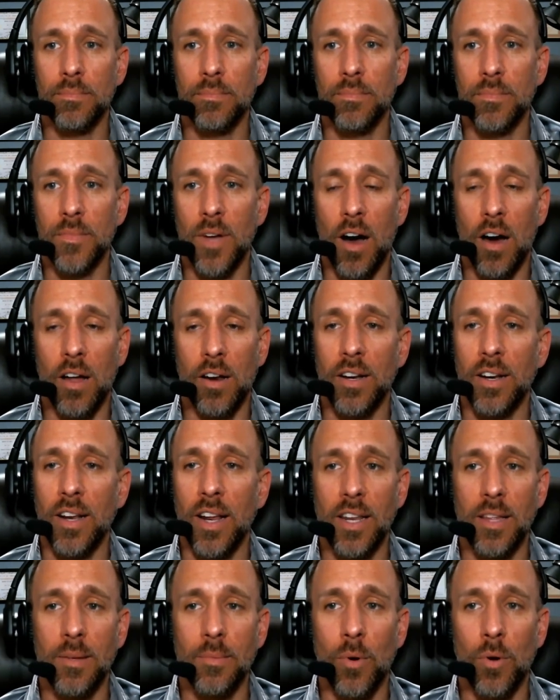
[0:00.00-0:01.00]
on it
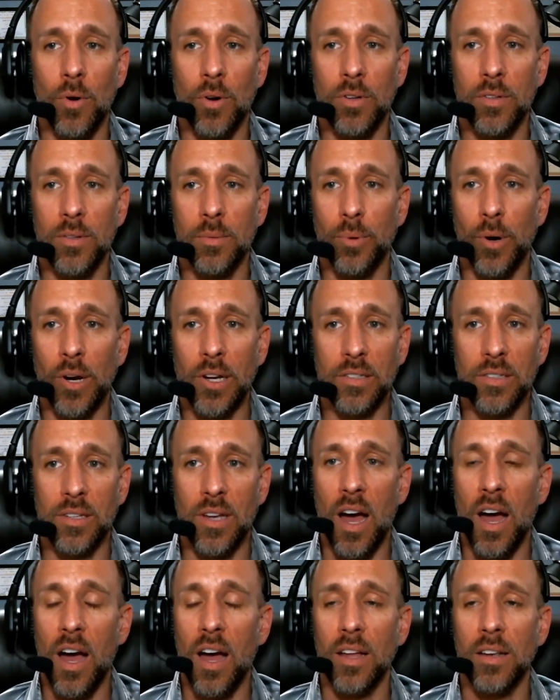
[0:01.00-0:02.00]
anymore, then praise
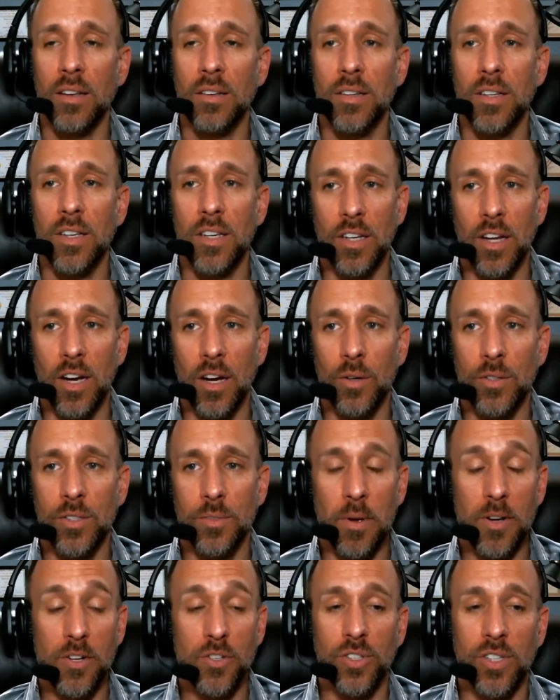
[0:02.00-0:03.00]
God,
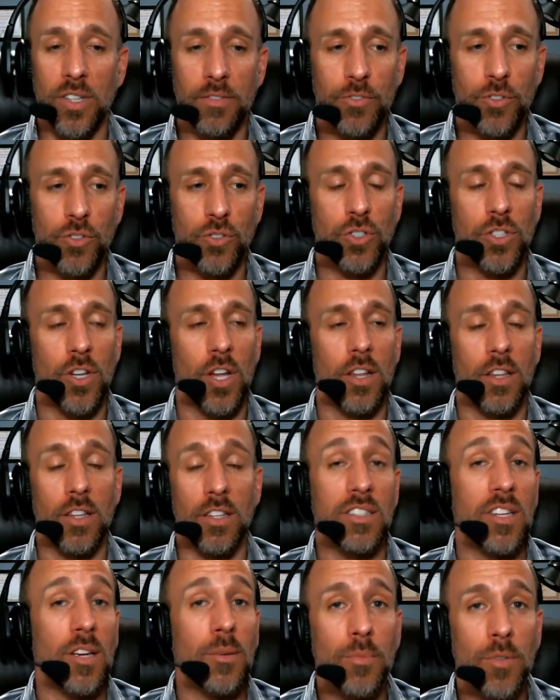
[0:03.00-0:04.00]
especially if there's none of the
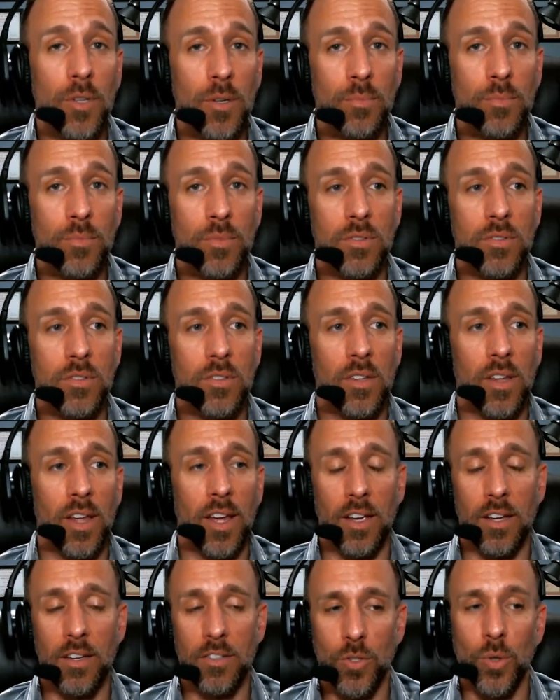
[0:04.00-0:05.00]
symptoms, like,
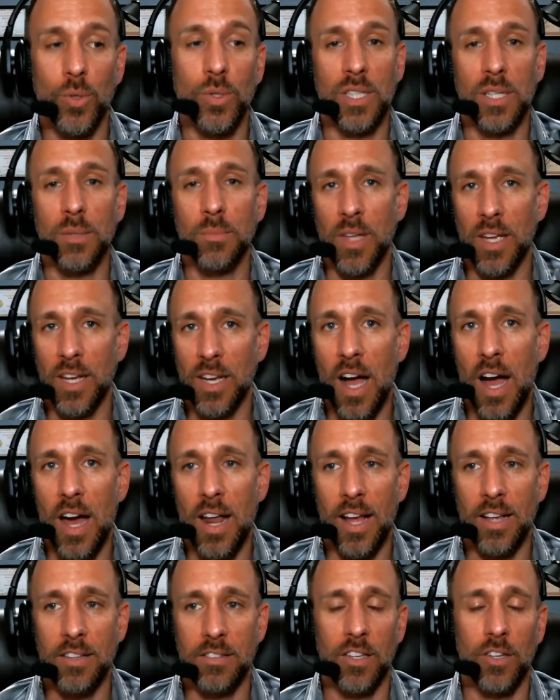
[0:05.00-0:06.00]
so it seems like God
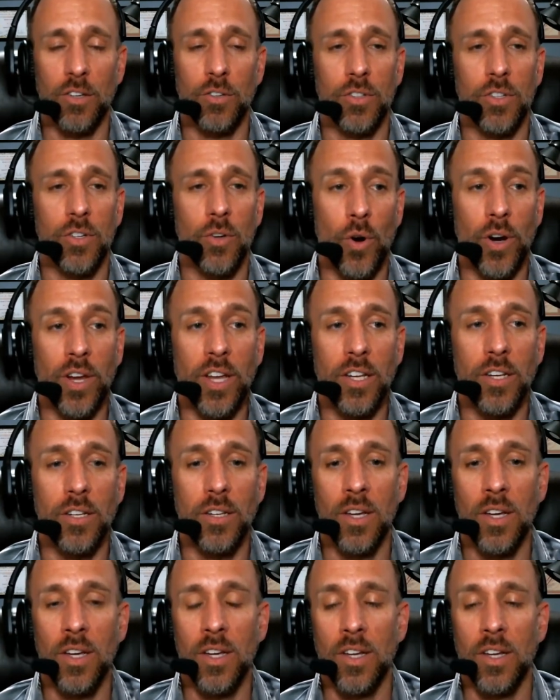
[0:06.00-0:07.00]
has healed it, or it
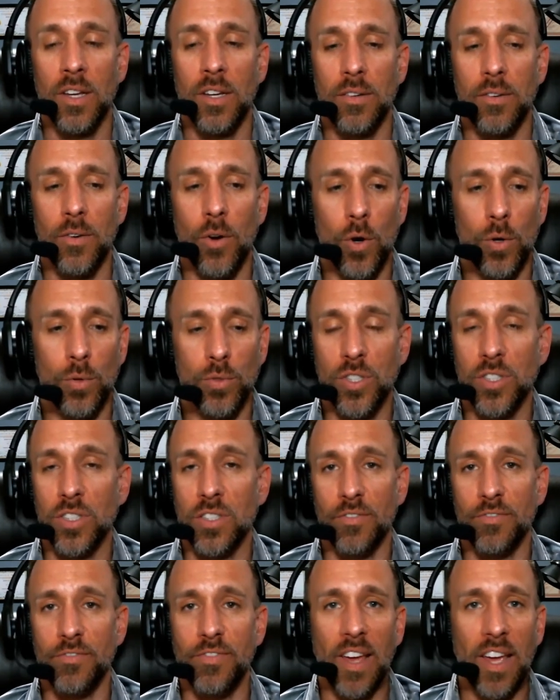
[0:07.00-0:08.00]
was just a
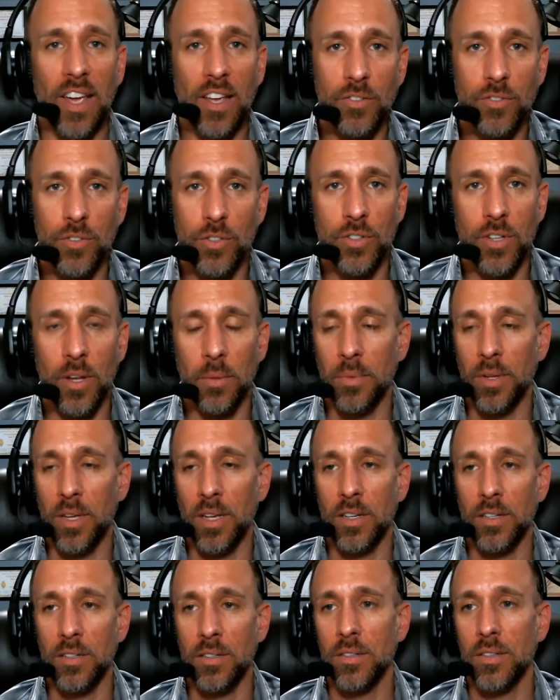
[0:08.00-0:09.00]
phase or
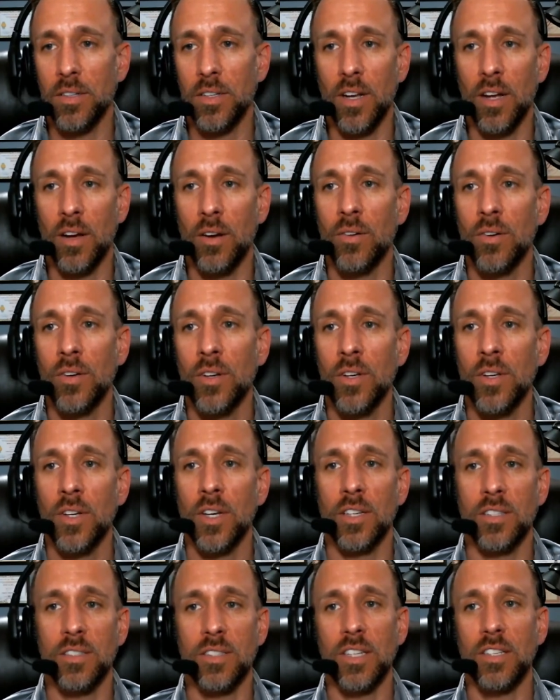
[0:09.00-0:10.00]
something, a
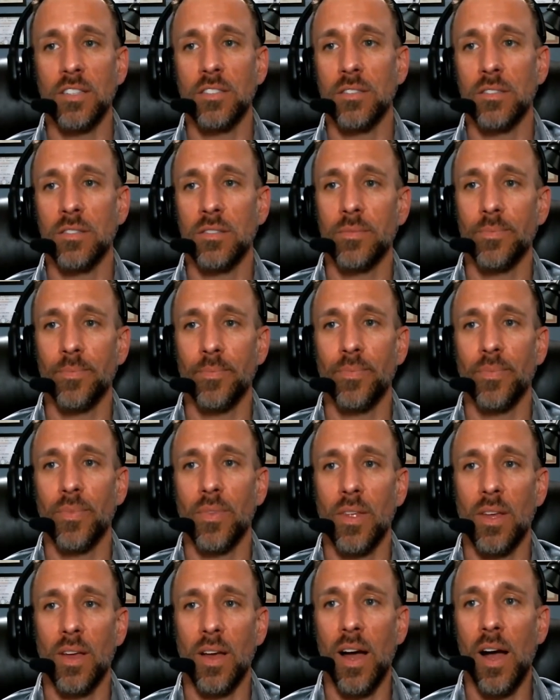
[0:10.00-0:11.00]
season.
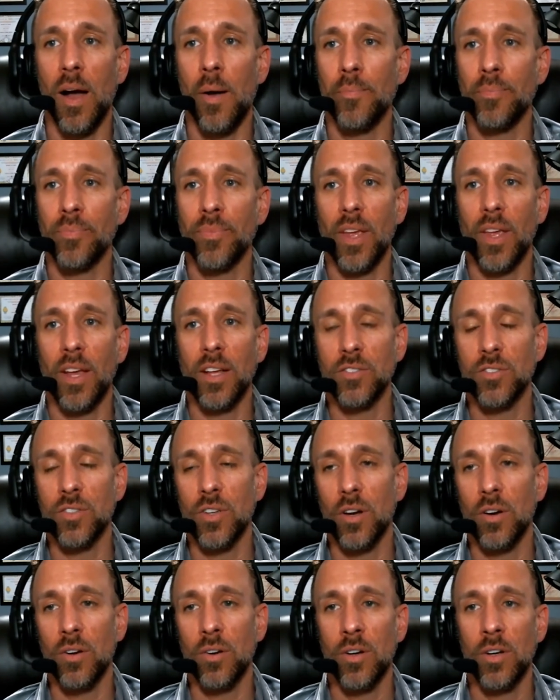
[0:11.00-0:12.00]
And
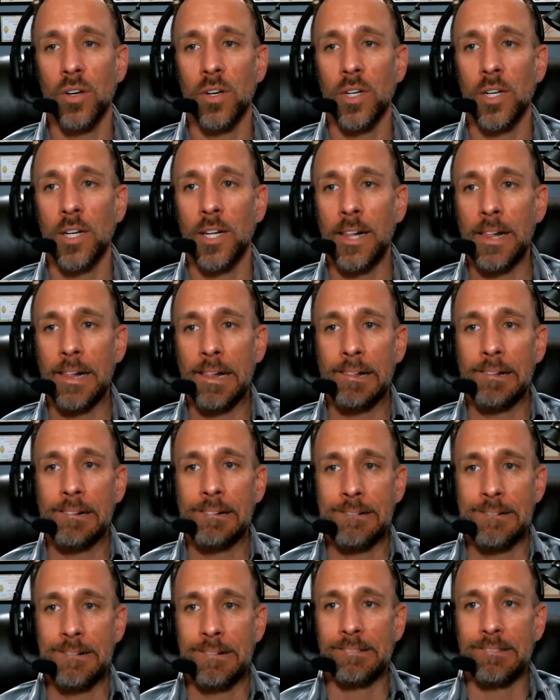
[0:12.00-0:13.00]
so,
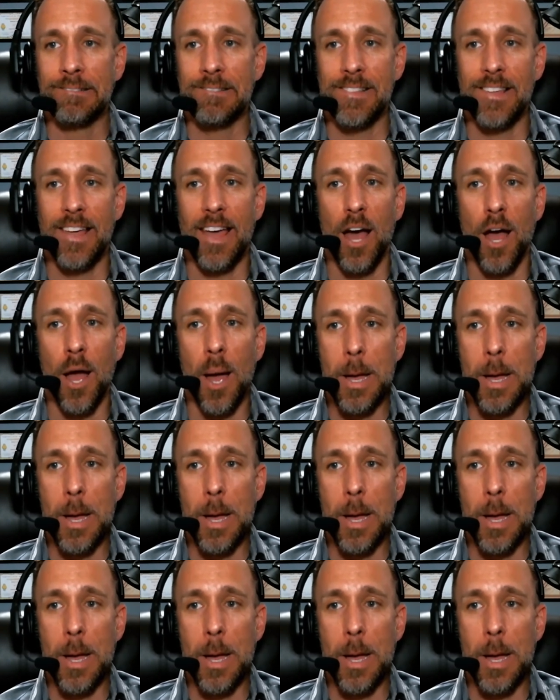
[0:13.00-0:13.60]
yeah.